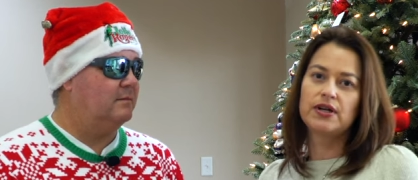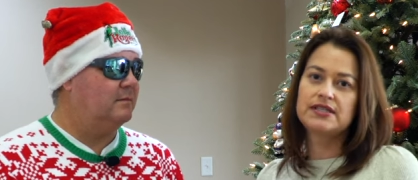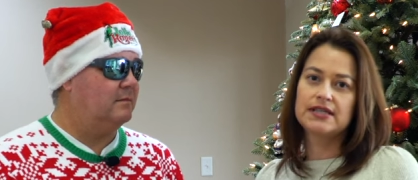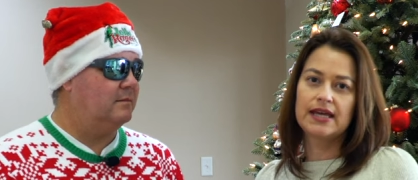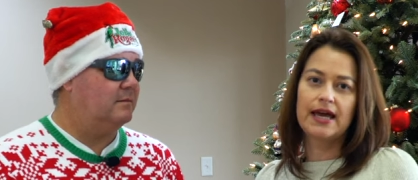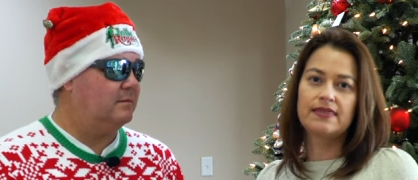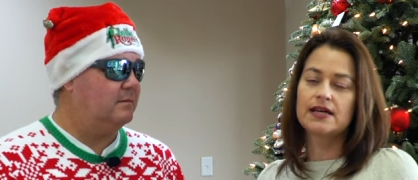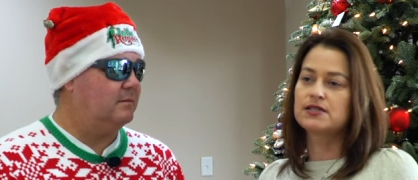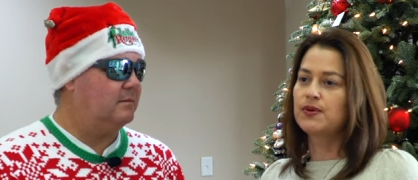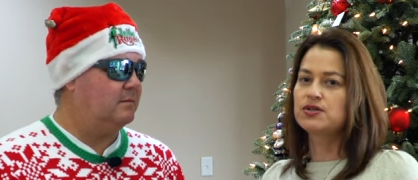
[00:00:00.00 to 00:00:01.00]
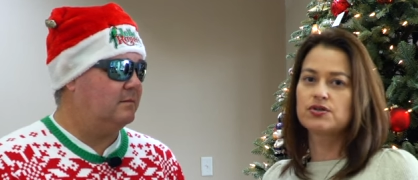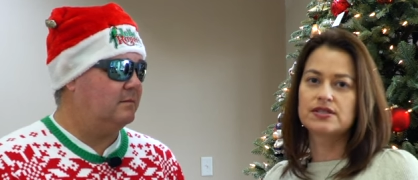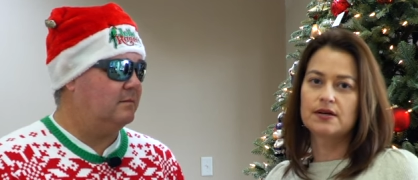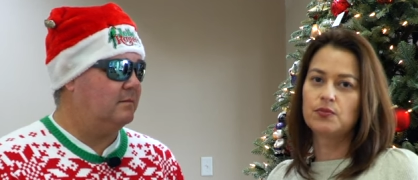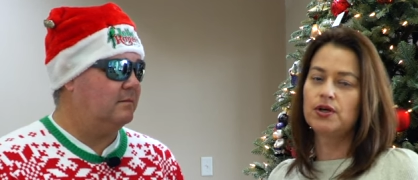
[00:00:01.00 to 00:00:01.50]
Speaker 1: what to get that special
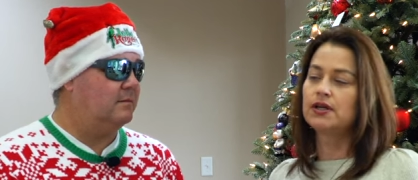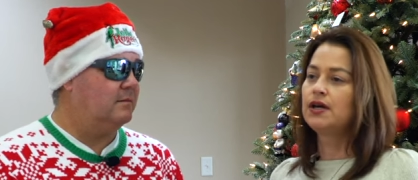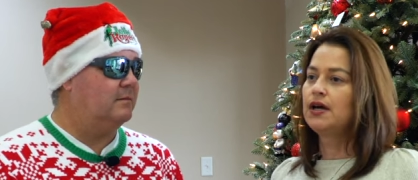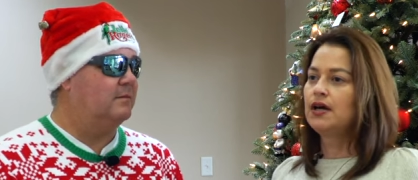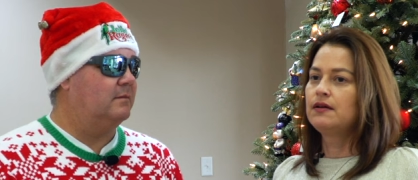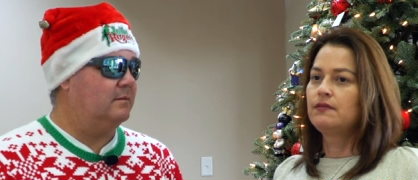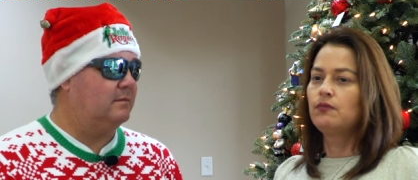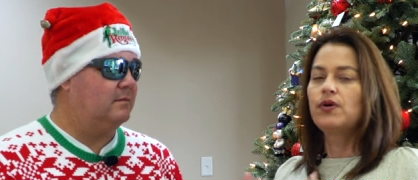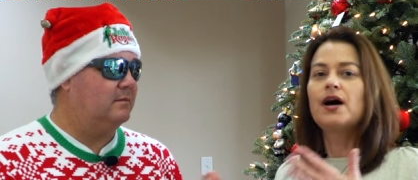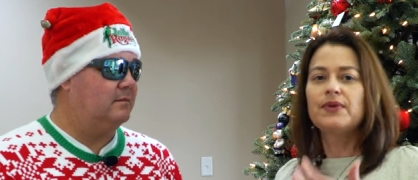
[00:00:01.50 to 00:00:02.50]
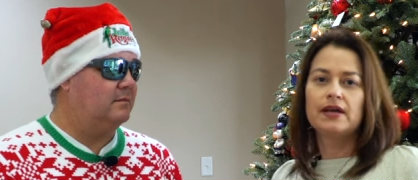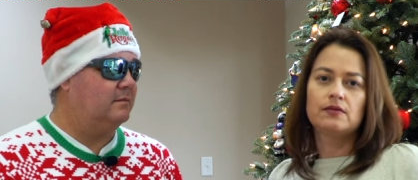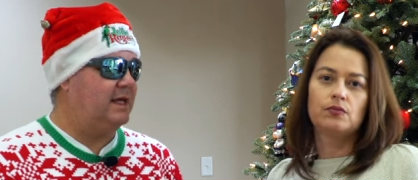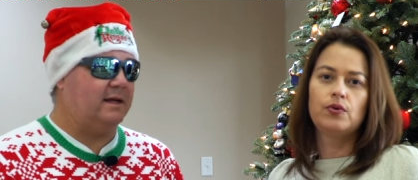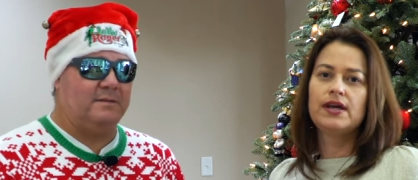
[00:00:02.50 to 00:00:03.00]
someone, come
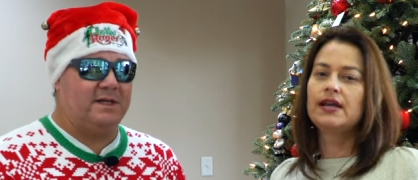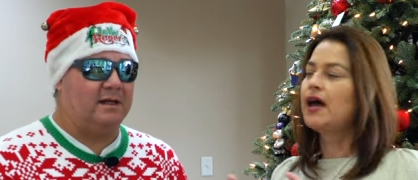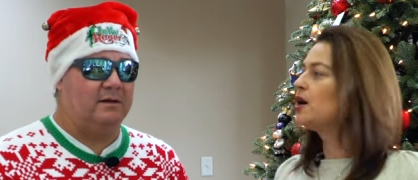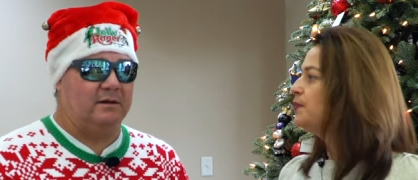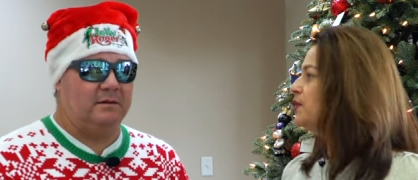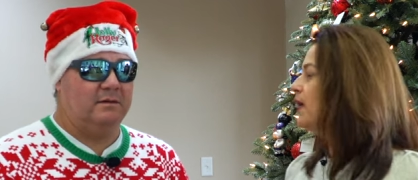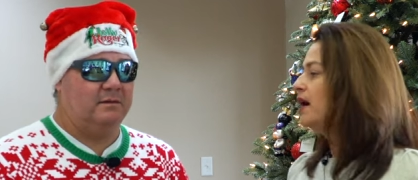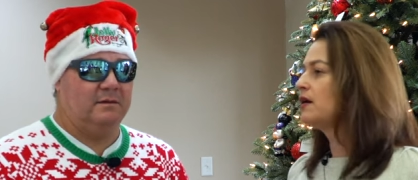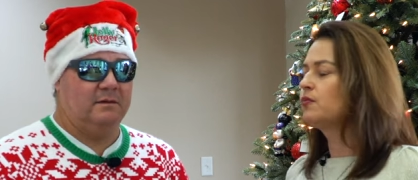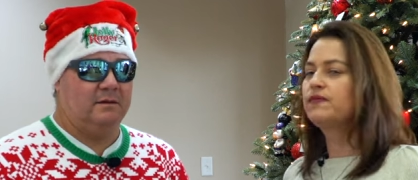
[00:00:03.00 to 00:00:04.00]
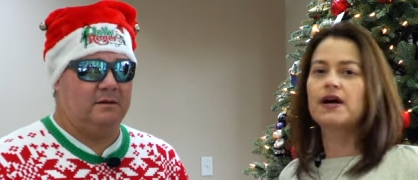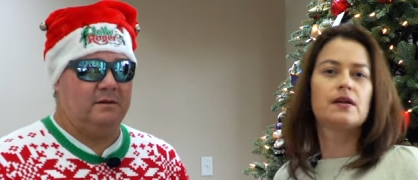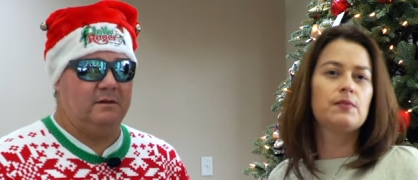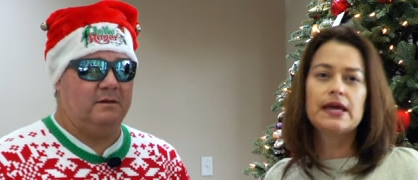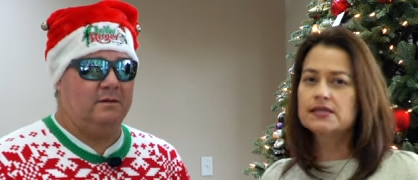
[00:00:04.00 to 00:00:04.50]
in. Yeah, we come can help look. you out. We've
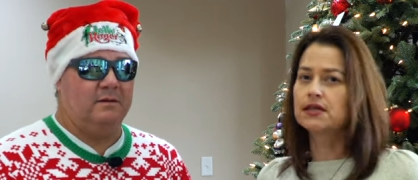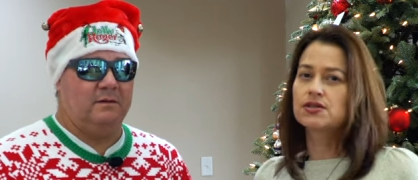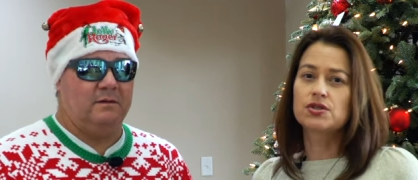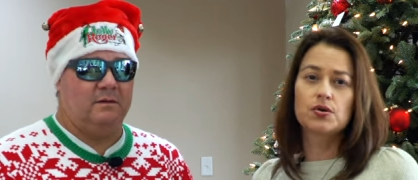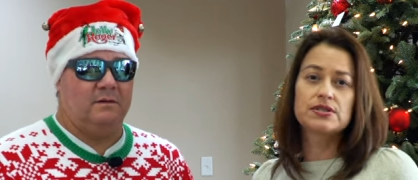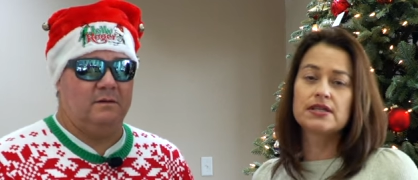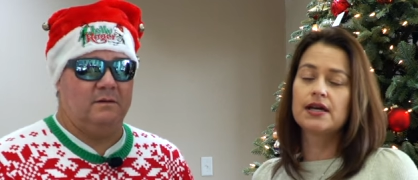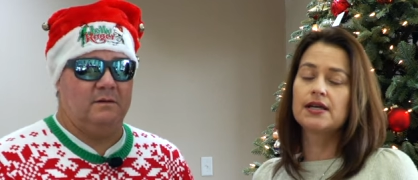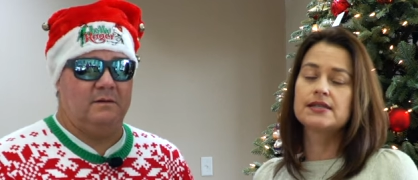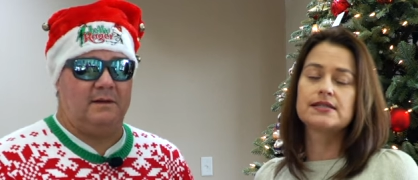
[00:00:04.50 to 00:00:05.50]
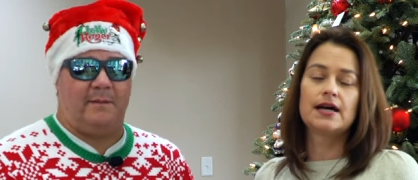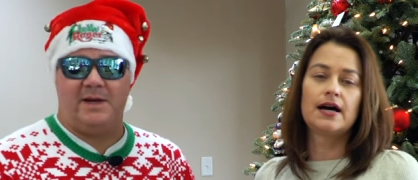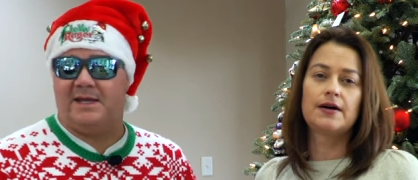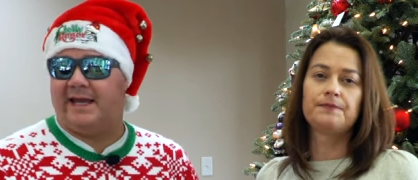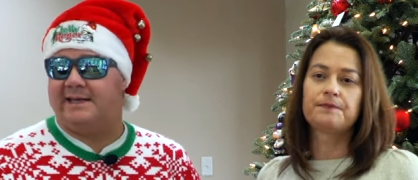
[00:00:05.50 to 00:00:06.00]
got amazing associates. How
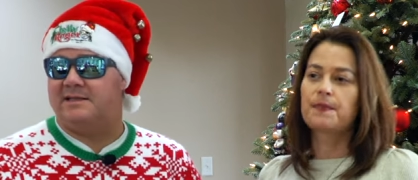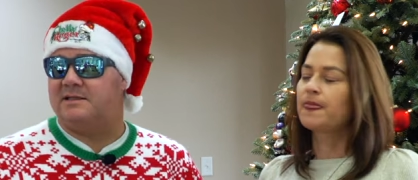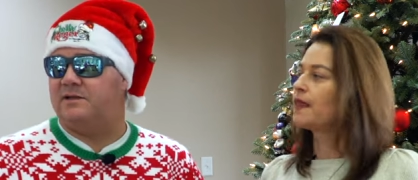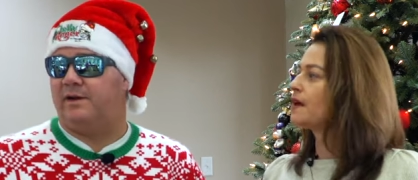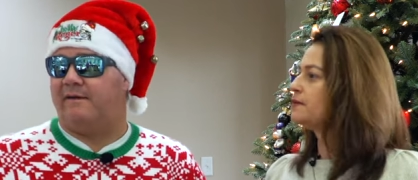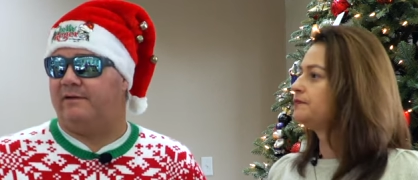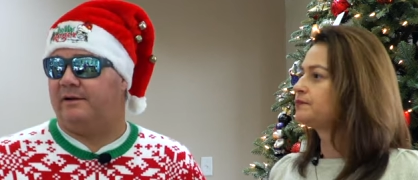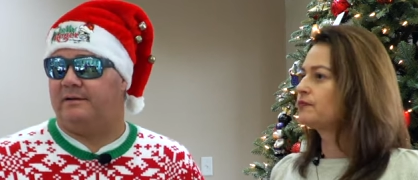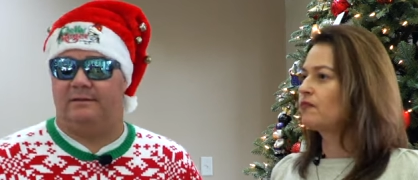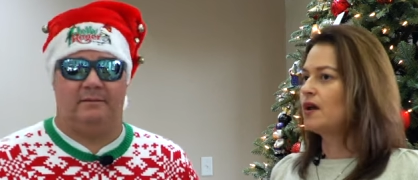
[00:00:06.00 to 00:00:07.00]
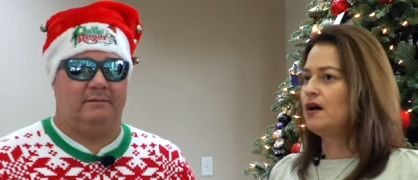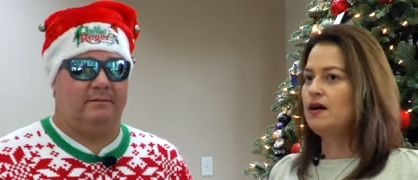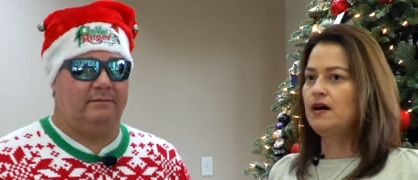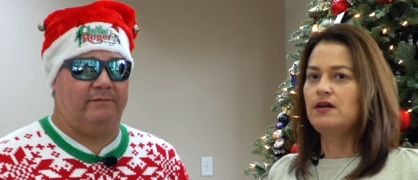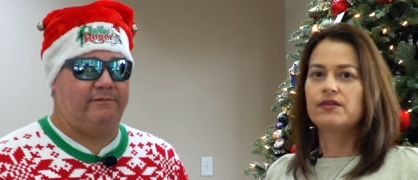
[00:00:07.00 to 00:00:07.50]
many um,
Speaker 2: cases do you have in here?
Speaker 1: Uh,
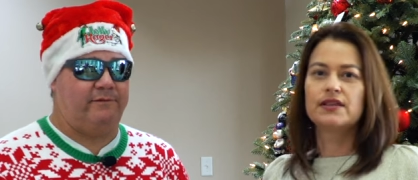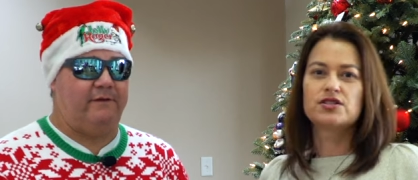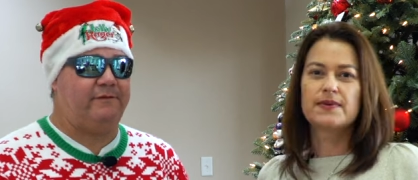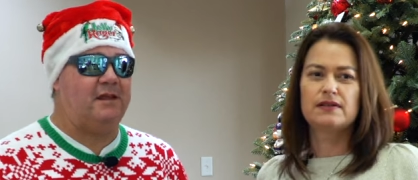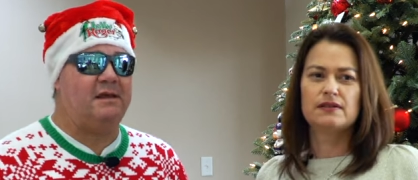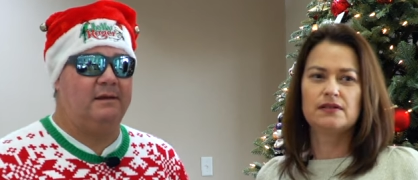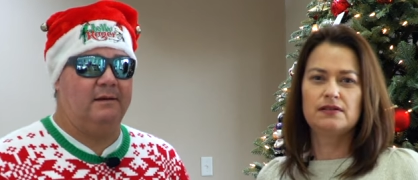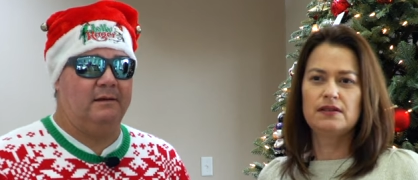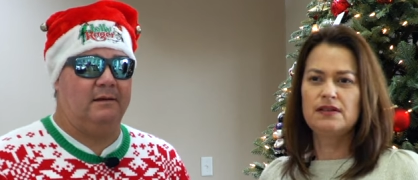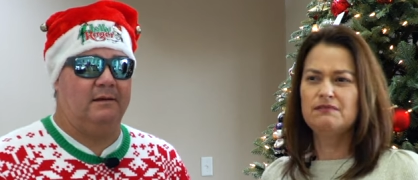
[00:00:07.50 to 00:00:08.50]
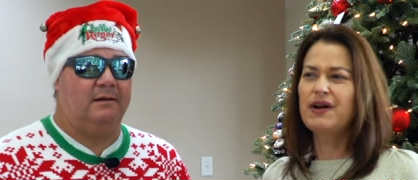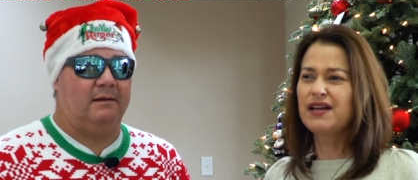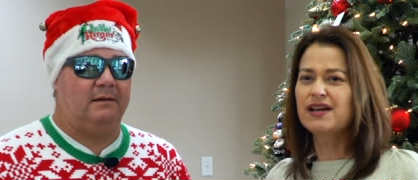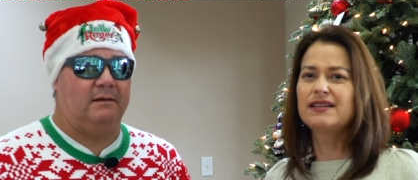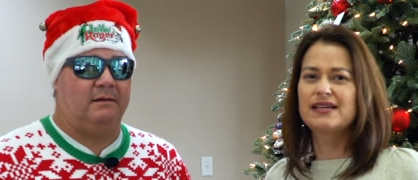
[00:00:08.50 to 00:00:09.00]
I don't think 50?
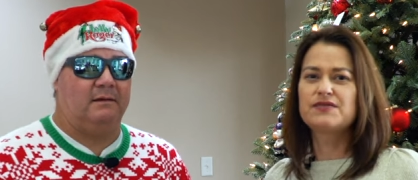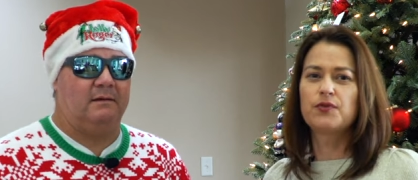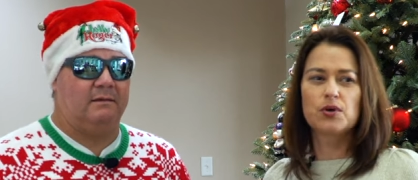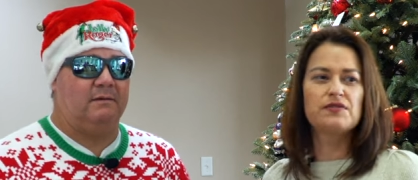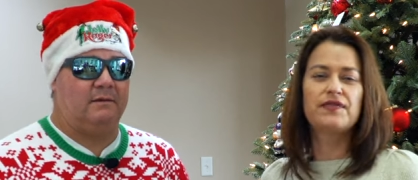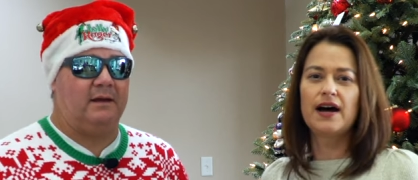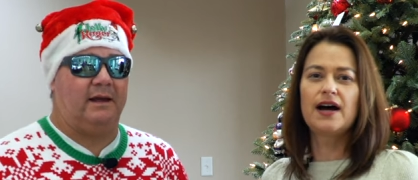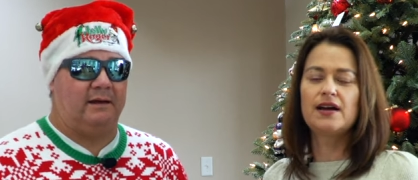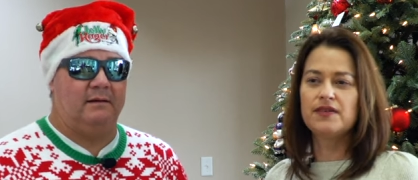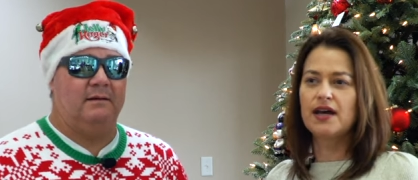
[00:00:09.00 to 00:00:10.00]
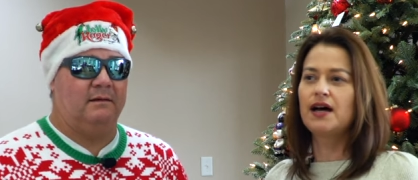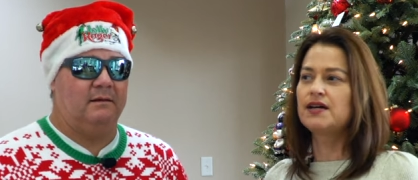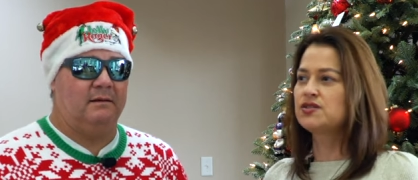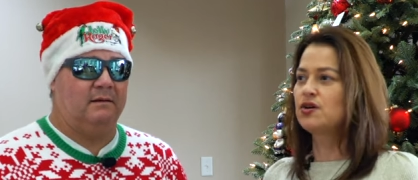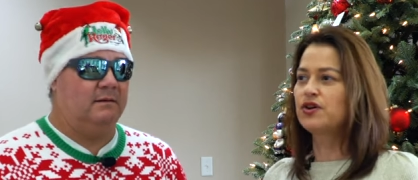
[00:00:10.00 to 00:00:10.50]
probably at least 45. Yeah.
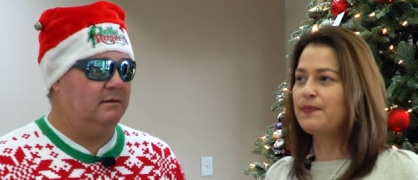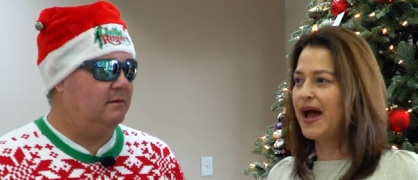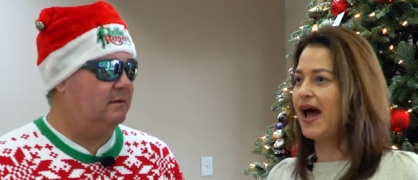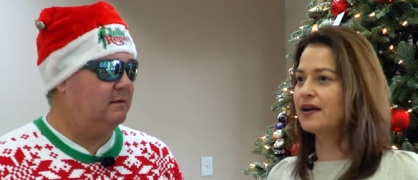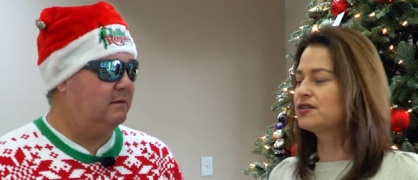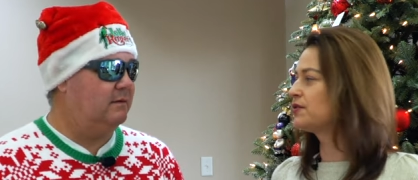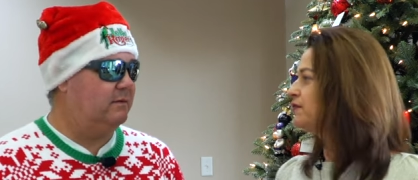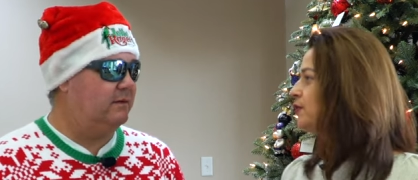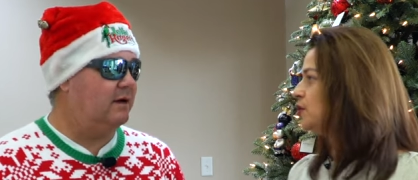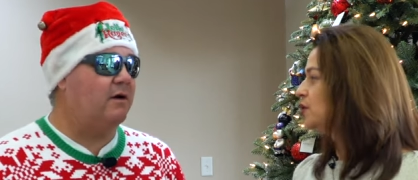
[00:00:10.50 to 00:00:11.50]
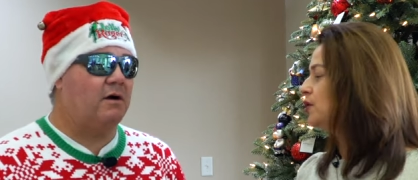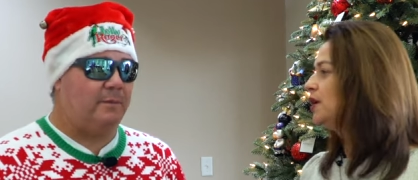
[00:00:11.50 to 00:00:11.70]
yeah. So they're packed. They're full. They're all